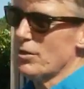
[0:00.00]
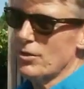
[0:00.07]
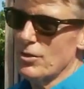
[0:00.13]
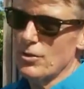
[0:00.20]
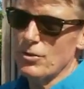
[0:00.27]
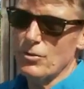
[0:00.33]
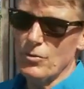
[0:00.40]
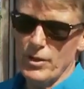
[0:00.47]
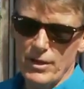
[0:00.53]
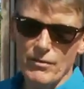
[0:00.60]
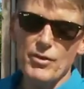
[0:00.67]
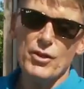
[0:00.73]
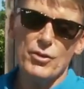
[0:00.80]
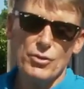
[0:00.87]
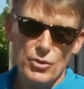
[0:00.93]
to do,
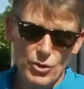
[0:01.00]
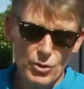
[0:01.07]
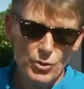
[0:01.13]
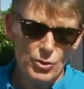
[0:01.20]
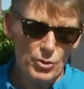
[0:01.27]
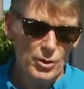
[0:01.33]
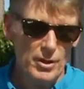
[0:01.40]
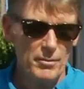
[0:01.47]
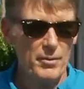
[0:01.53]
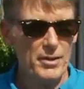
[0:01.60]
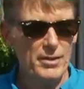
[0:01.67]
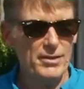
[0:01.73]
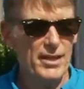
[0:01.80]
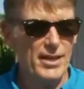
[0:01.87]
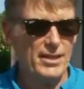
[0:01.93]
whatever you do, let me
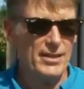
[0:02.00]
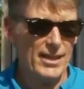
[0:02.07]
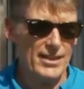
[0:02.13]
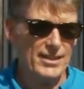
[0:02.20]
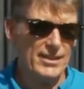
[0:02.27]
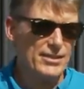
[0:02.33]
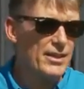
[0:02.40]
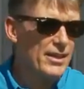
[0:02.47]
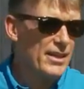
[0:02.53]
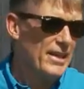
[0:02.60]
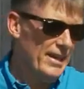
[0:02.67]
say like this,